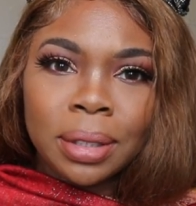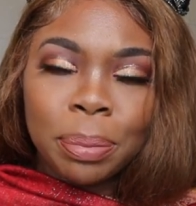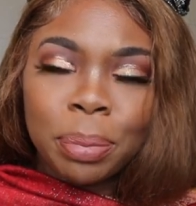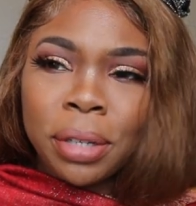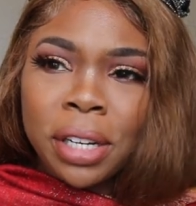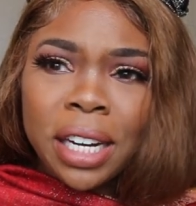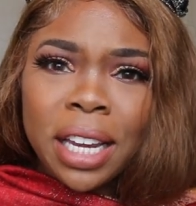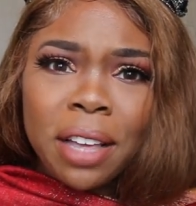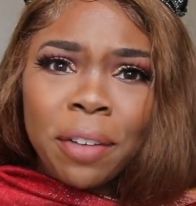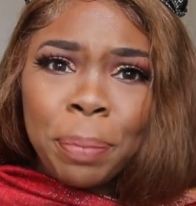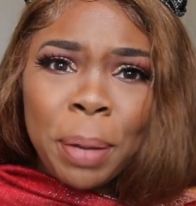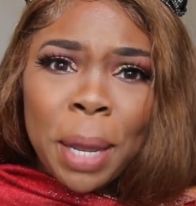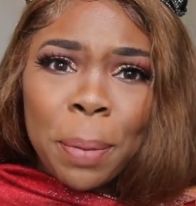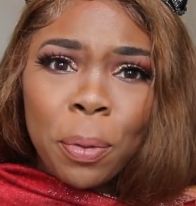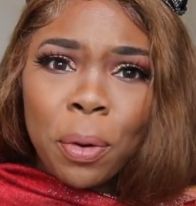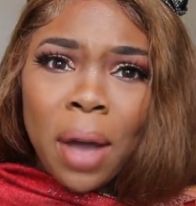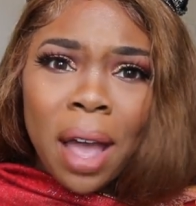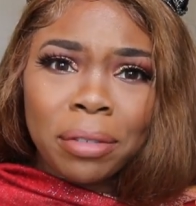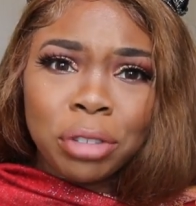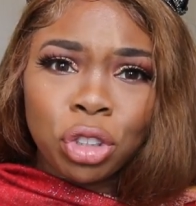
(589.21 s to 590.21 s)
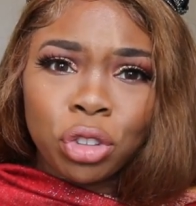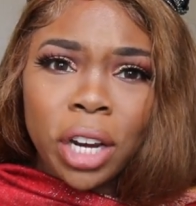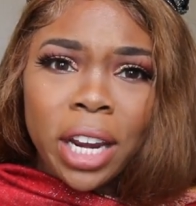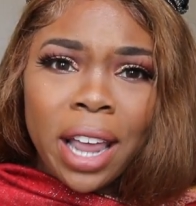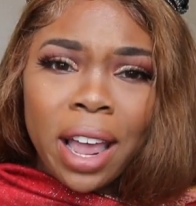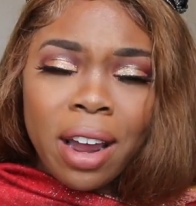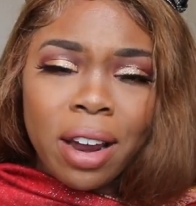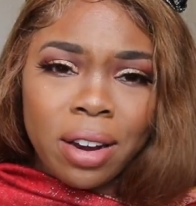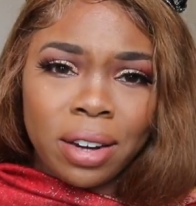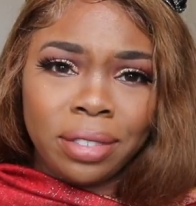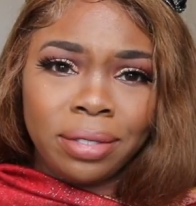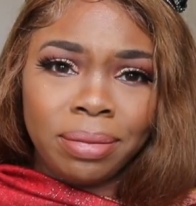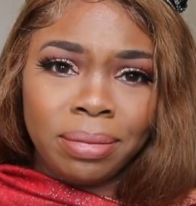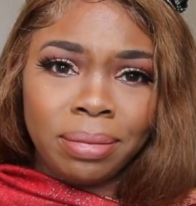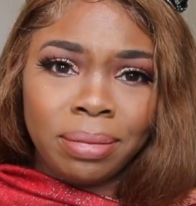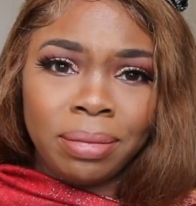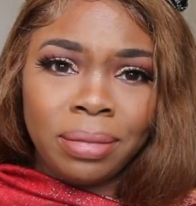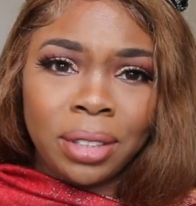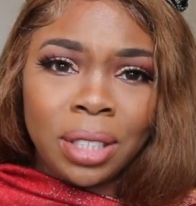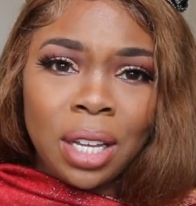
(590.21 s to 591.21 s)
Plenty of people have straight hair.